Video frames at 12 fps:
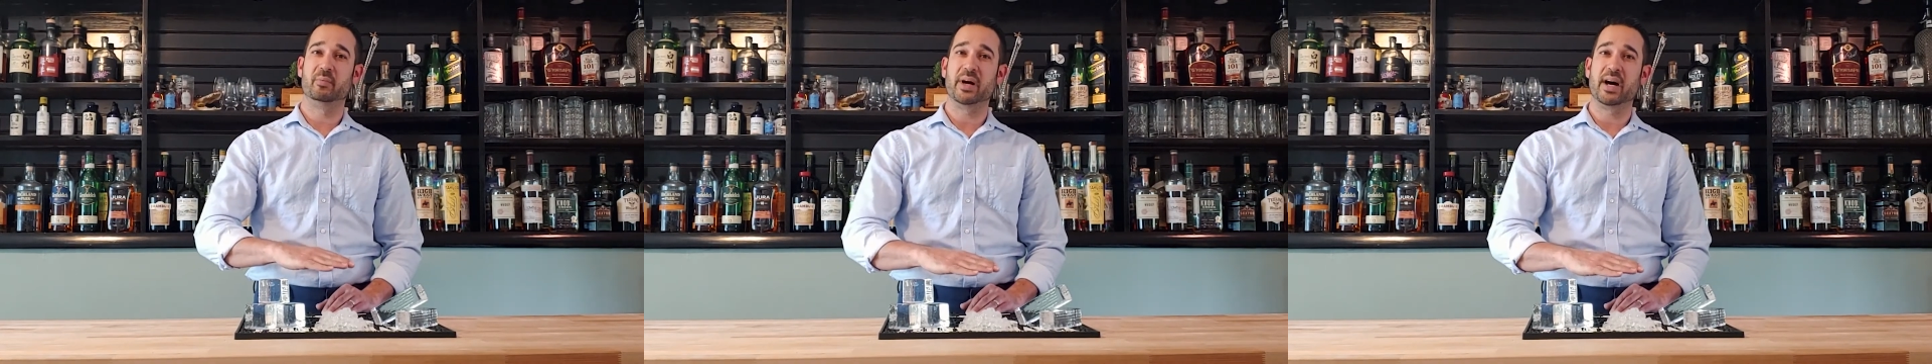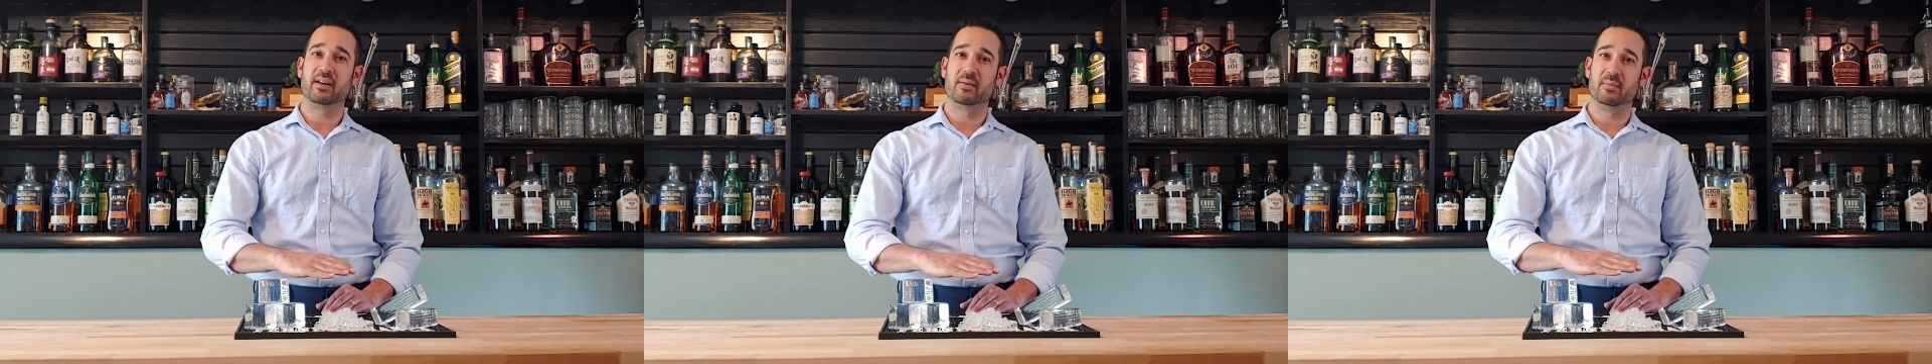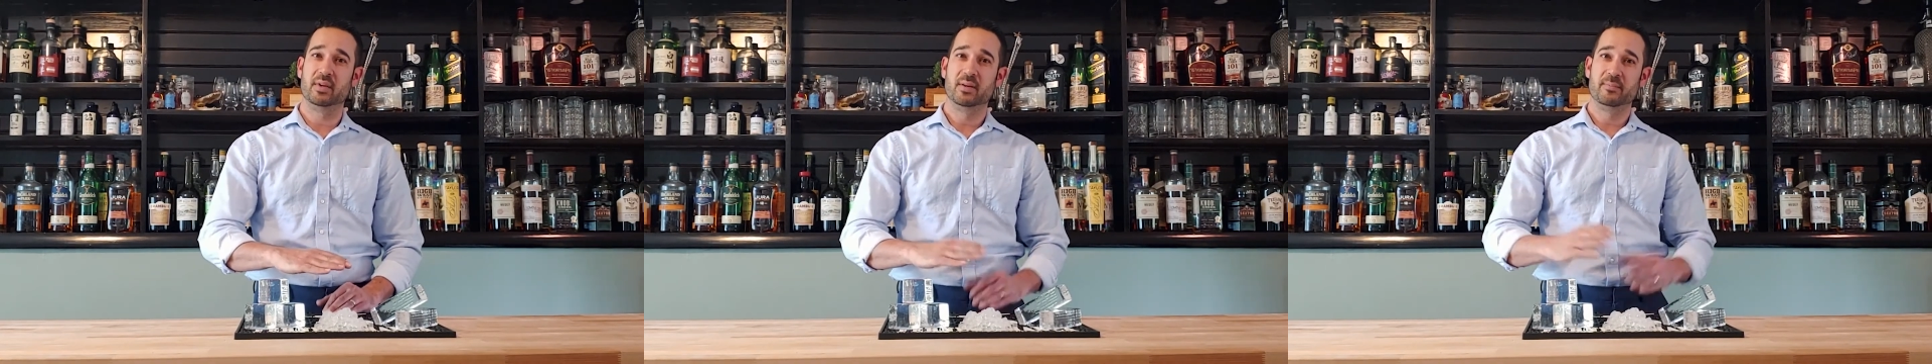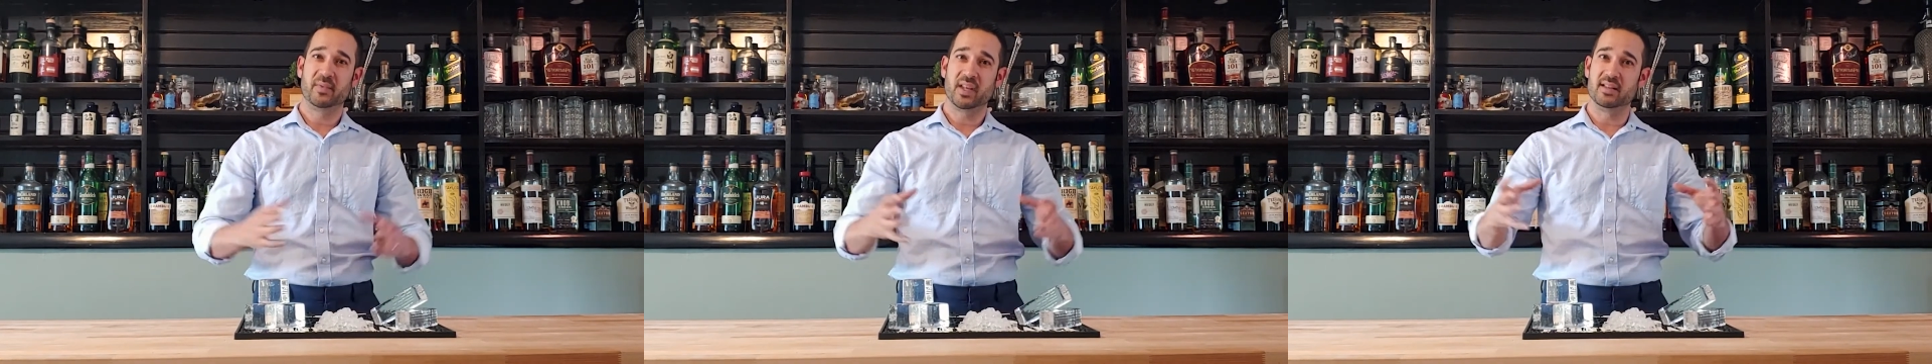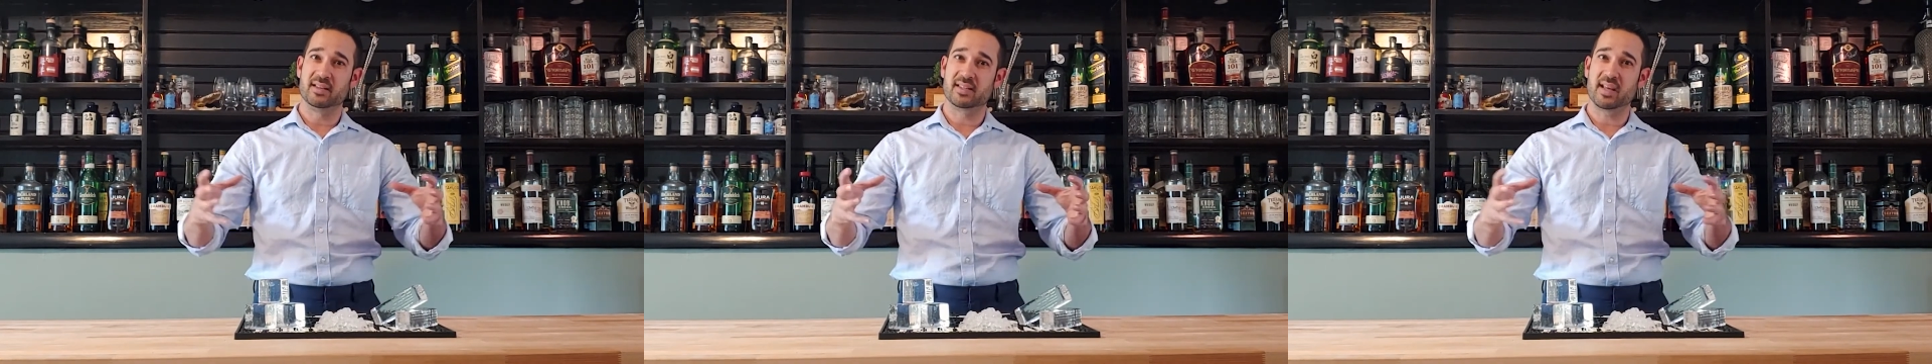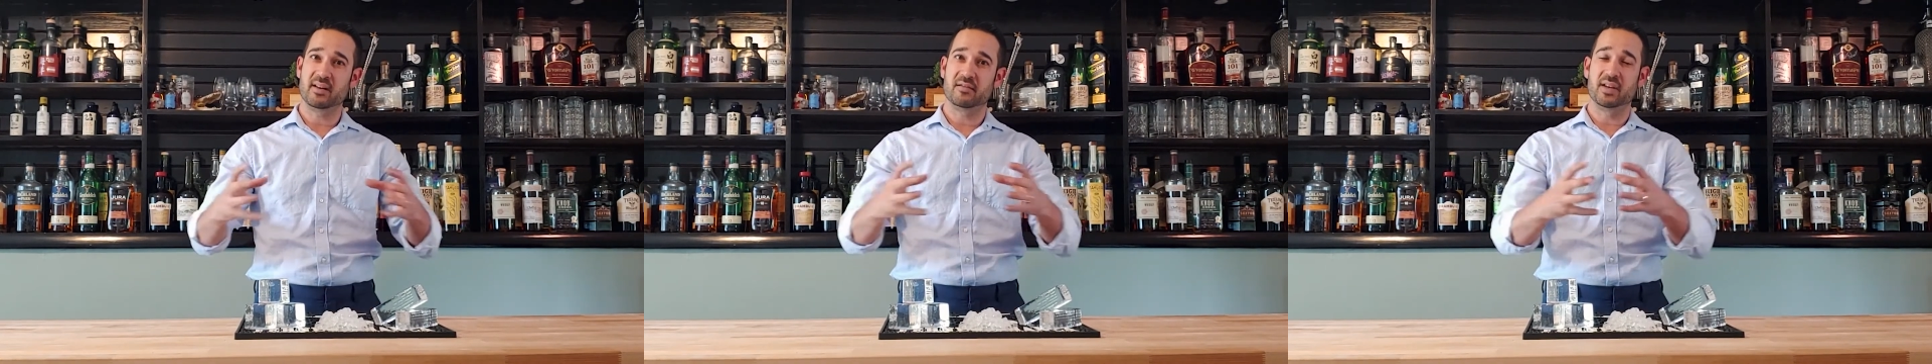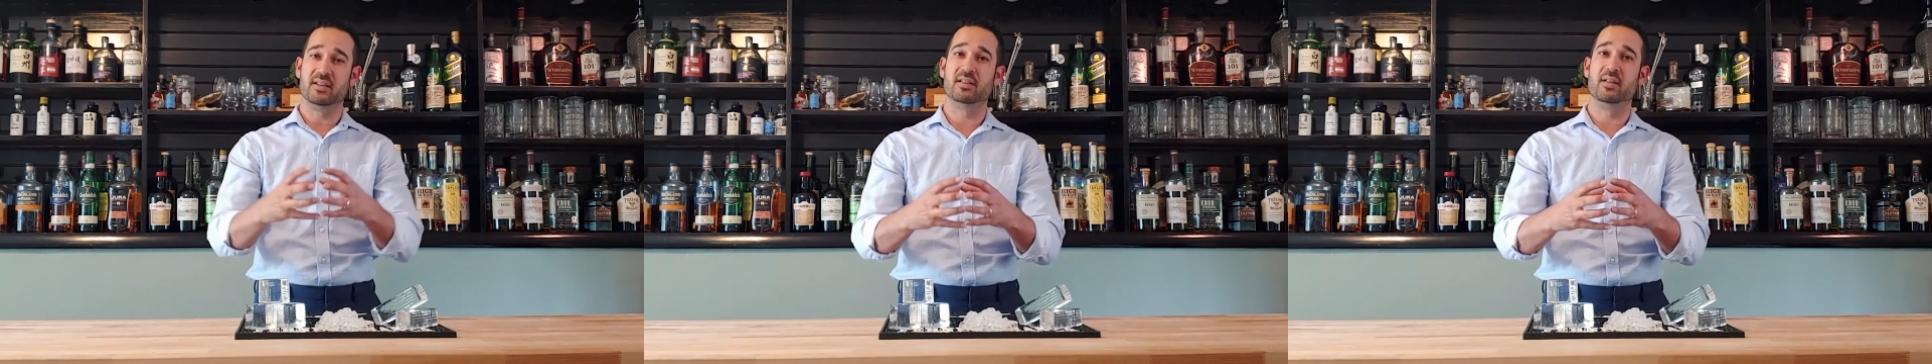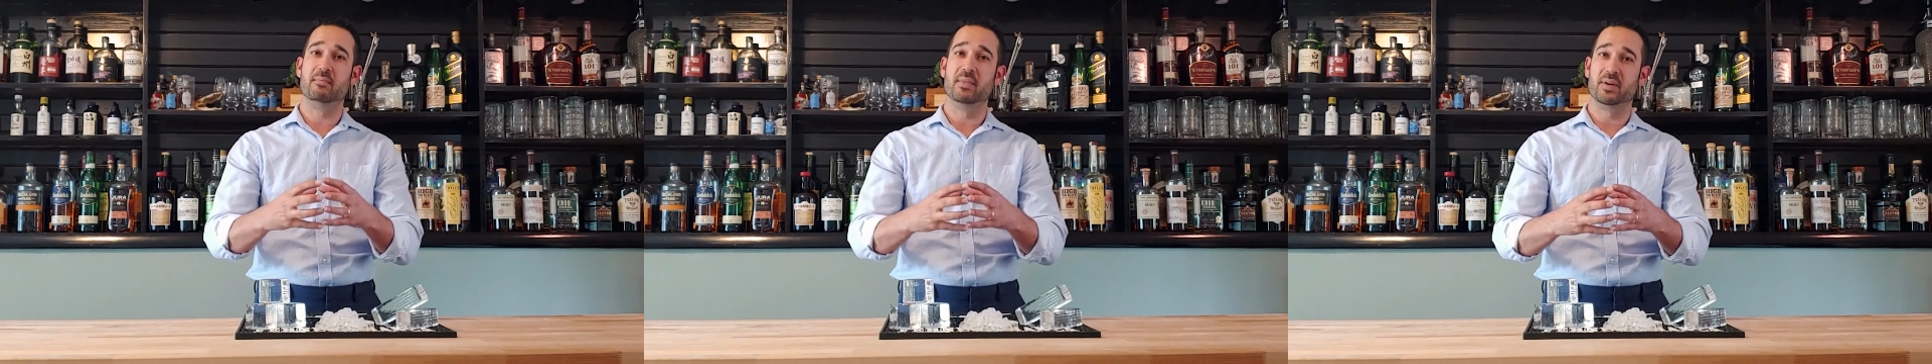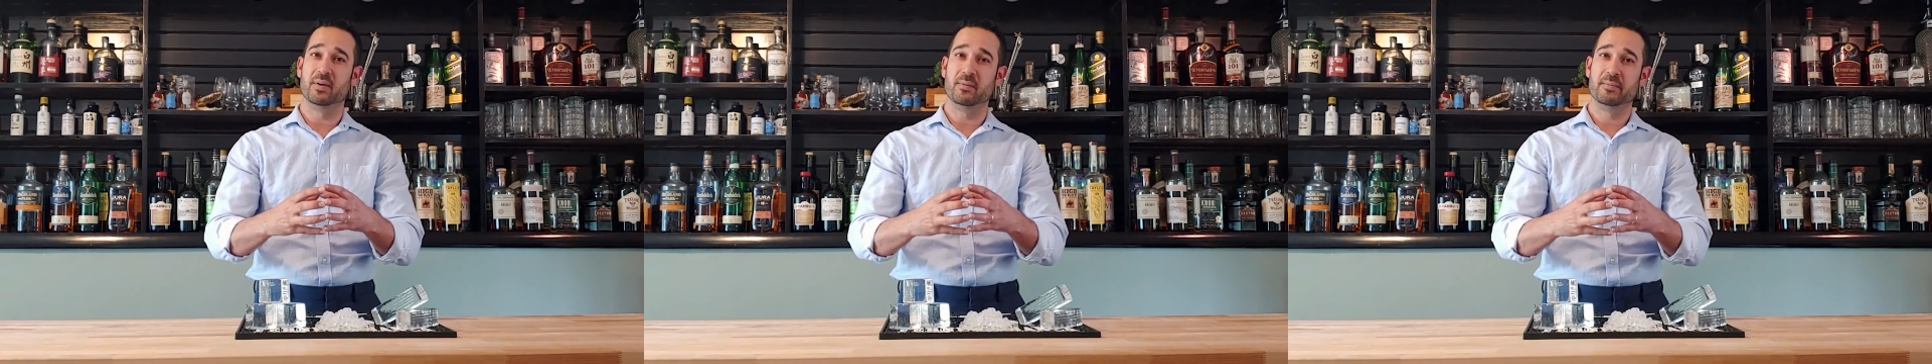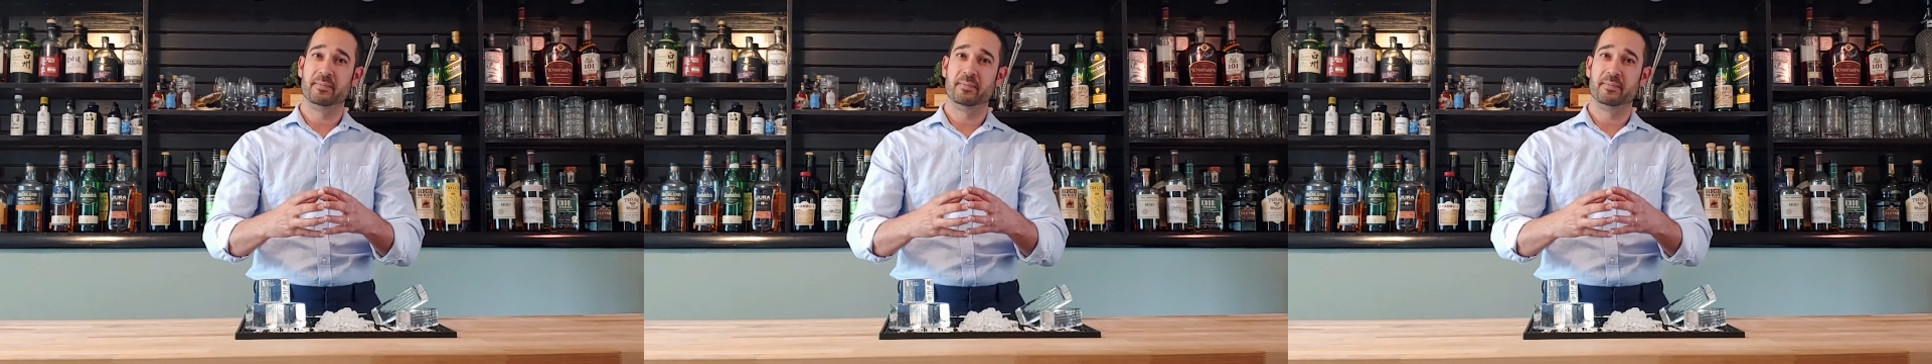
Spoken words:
bottom instead of into the middle.